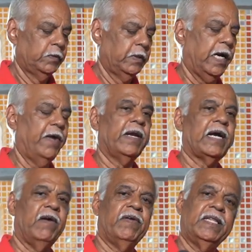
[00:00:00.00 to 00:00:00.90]
Now I will
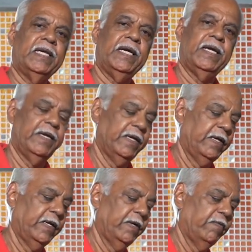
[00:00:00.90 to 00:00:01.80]
cover the
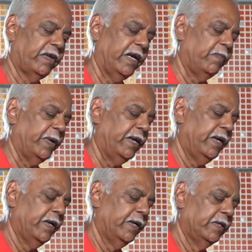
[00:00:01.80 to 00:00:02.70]
frying pan
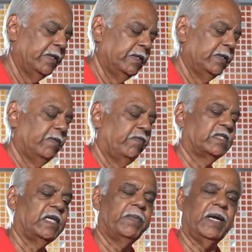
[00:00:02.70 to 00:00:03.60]
for
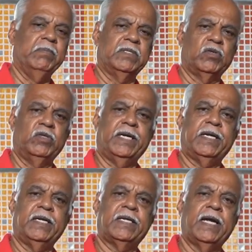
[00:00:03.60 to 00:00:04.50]
some time so that
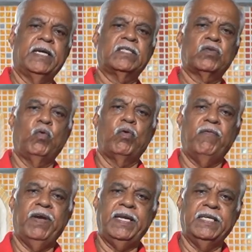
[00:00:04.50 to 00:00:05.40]
it gets cooked well